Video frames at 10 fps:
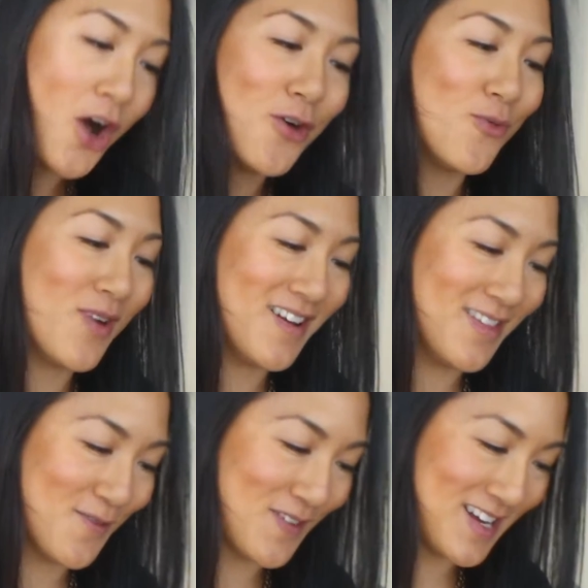Oh, one
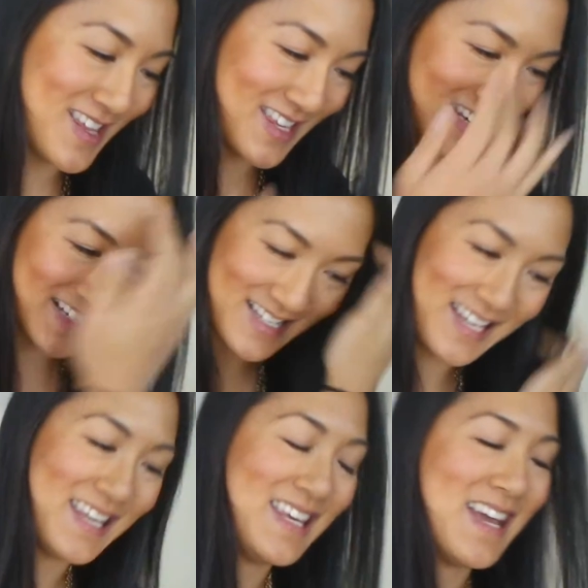of the funny
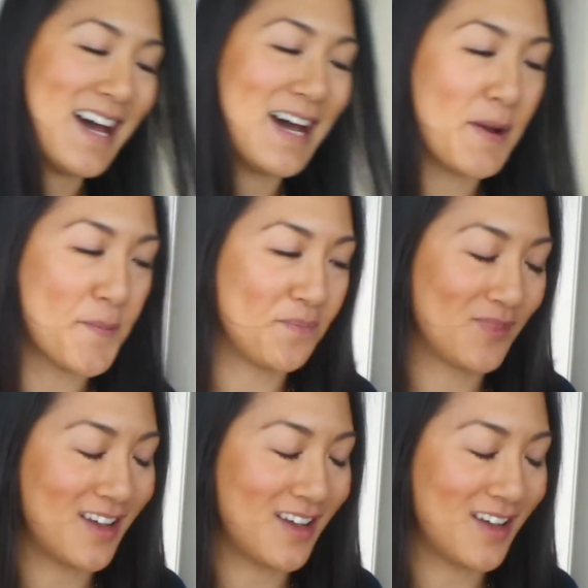things he, um,